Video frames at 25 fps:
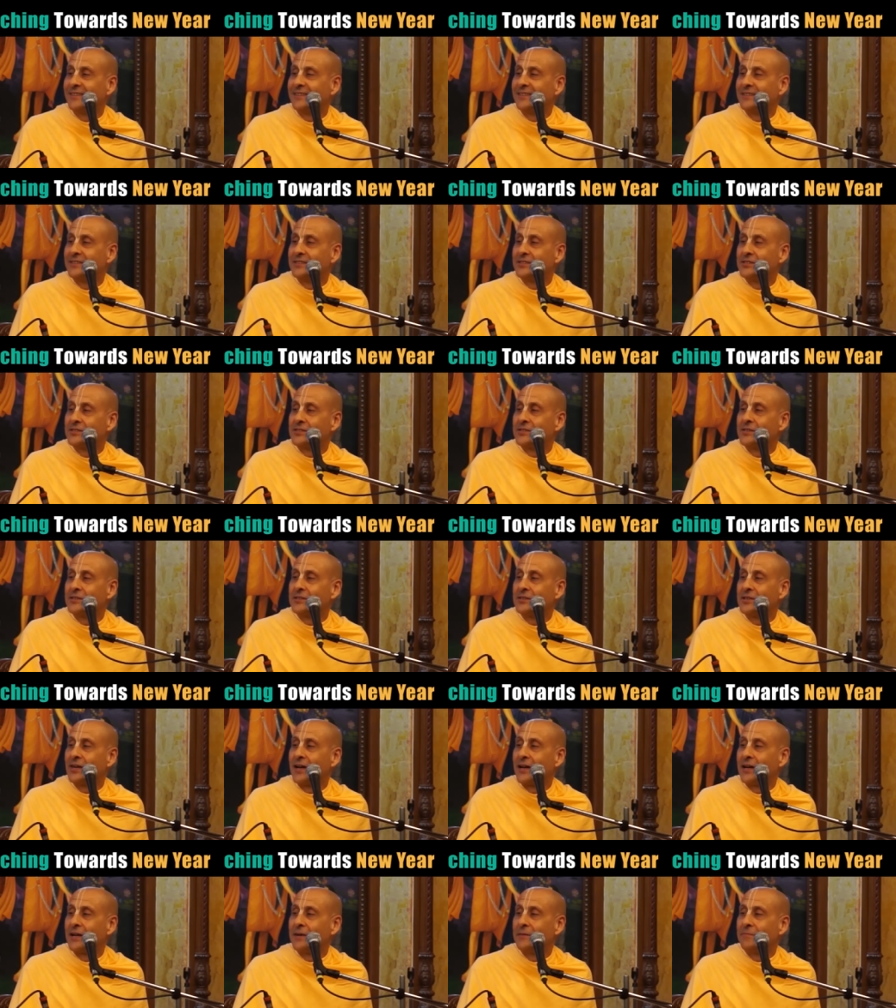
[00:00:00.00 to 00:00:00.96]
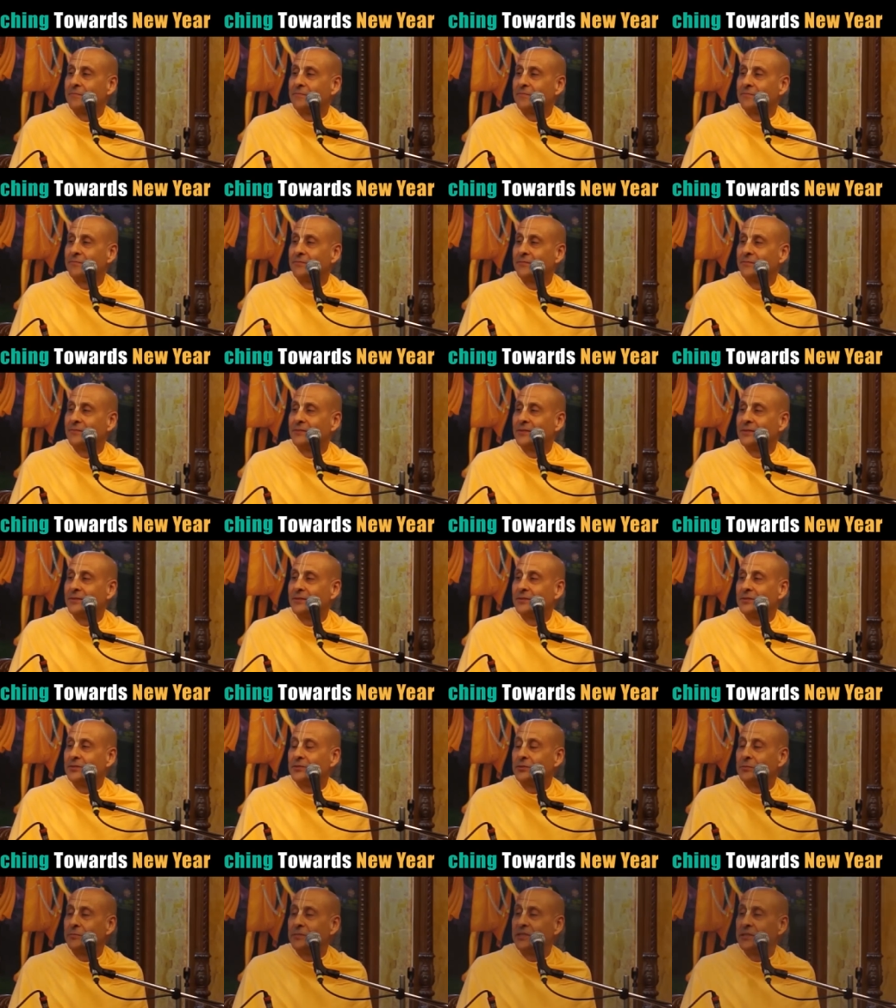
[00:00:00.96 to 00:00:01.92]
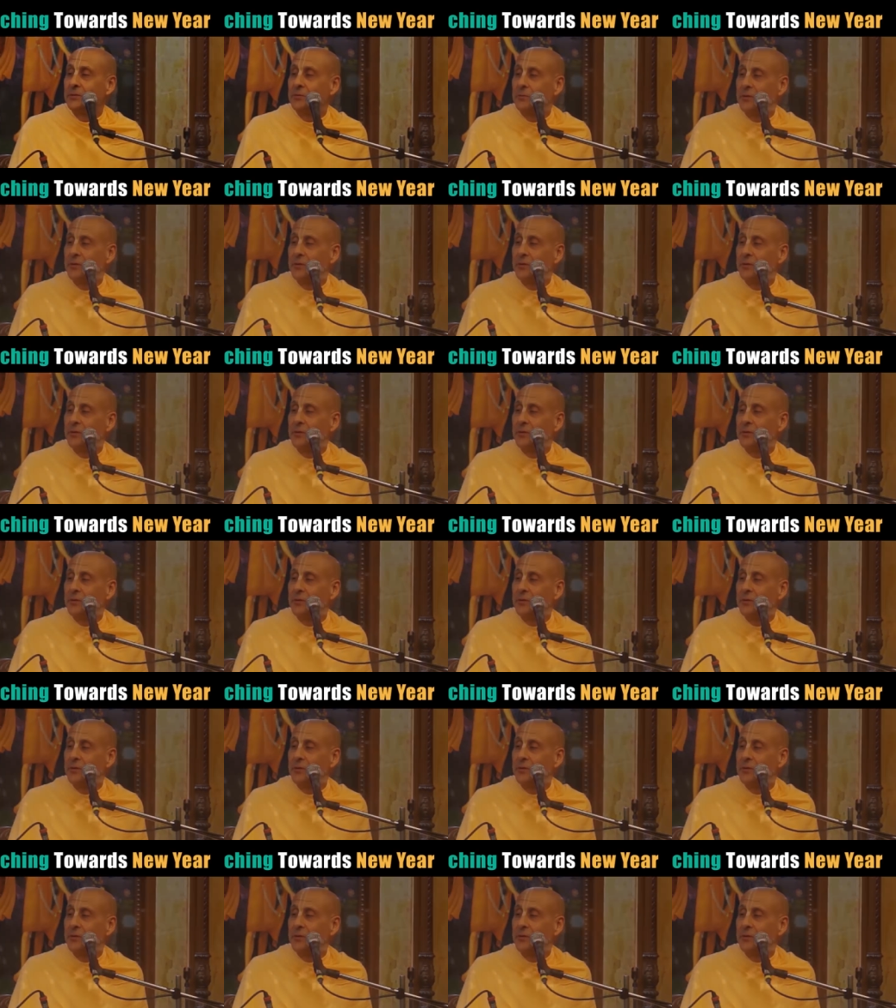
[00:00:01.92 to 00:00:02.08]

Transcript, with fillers: is the time to be